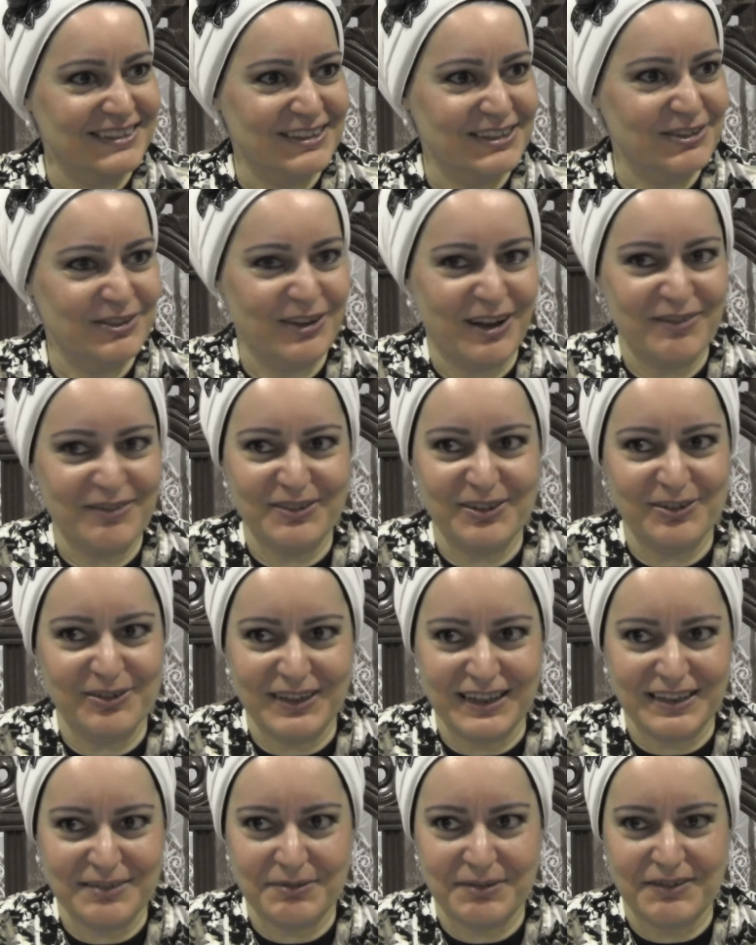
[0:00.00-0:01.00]
You don't have to
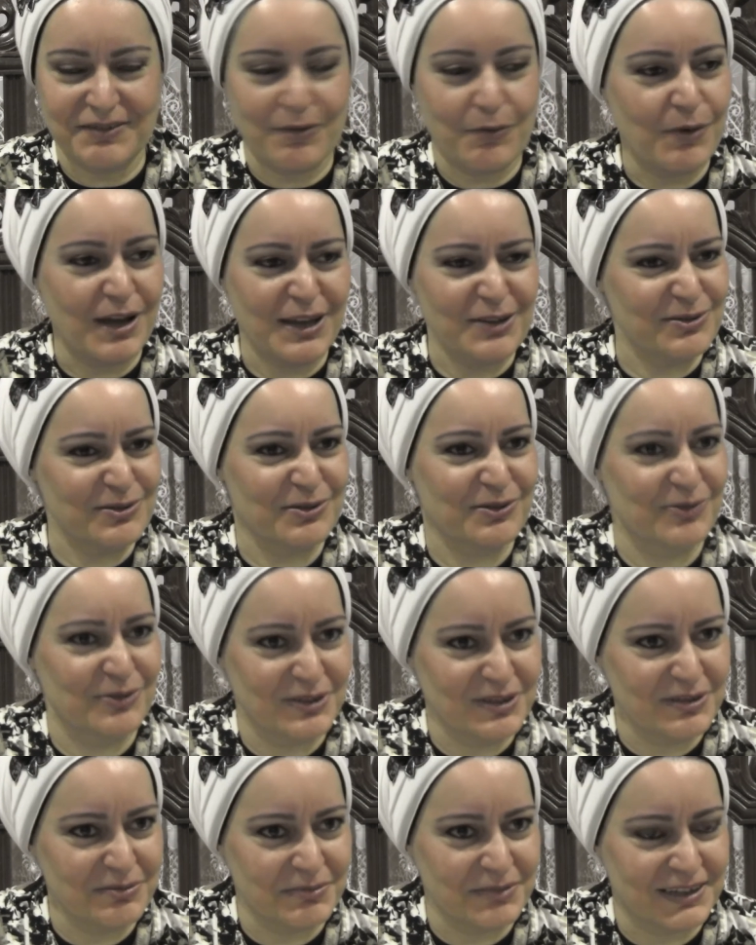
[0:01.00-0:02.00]
look at me. Why are you so
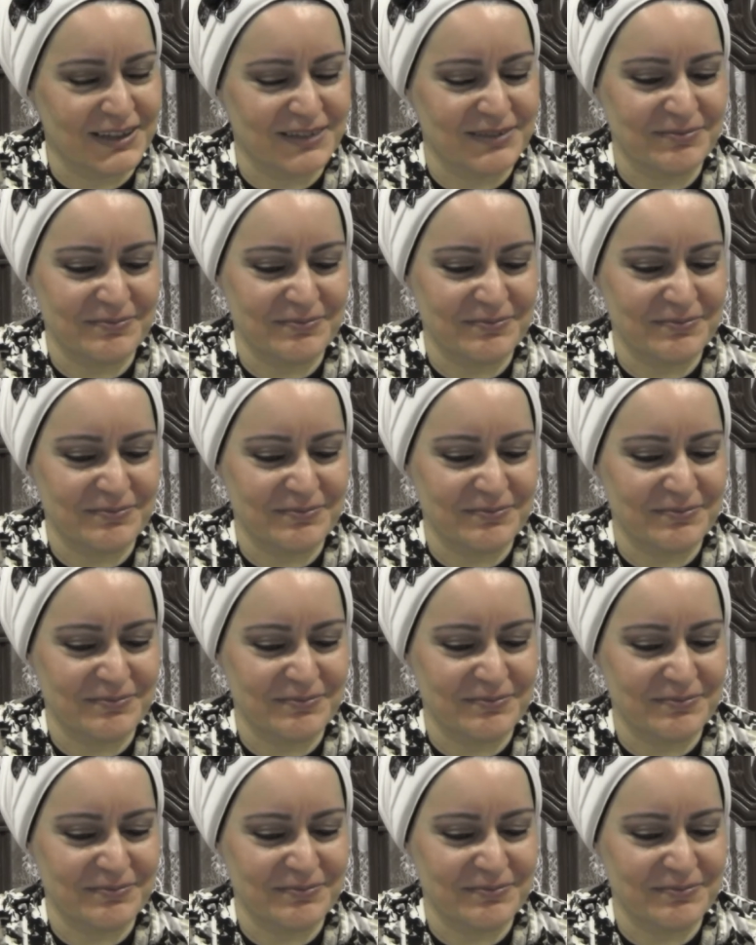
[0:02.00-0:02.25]
good to me?